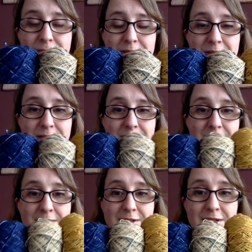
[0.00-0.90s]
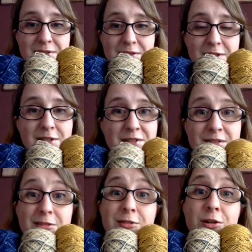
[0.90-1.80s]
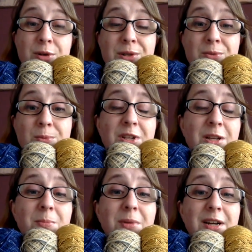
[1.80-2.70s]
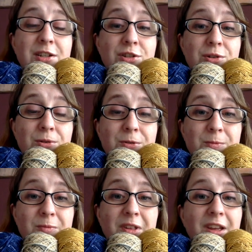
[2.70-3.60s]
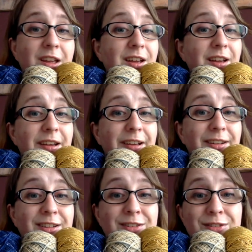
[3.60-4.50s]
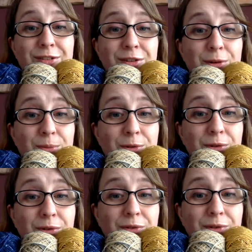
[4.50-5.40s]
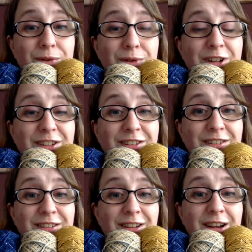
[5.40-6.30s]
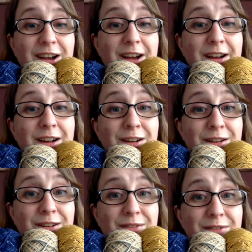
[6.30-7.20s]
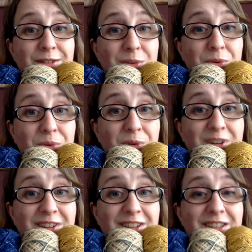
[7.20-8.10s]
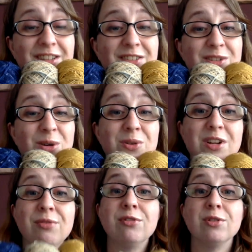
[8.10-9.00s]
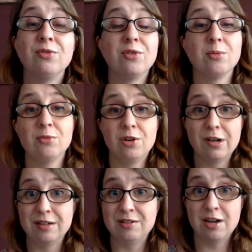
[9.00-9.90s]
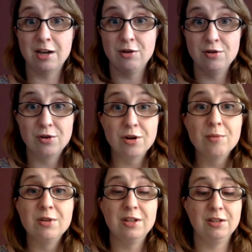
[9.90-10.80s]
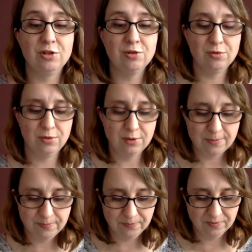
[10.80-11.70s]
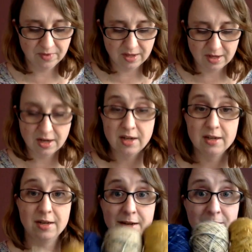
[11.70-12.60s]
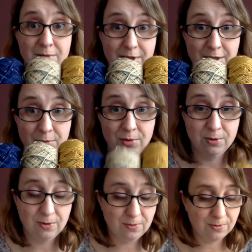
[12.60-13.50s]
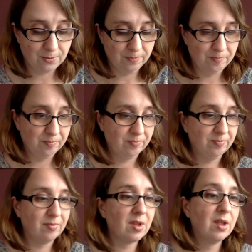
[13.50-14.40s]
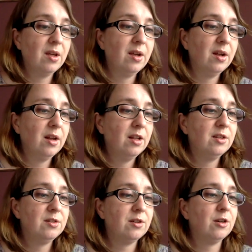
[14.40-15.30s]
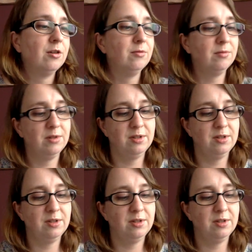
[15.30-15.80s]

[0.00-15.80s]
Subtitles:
but this is going to be my show, and it's so beautiful and I love it already. It's so different from the colors I normally choose. They are really beautiful. So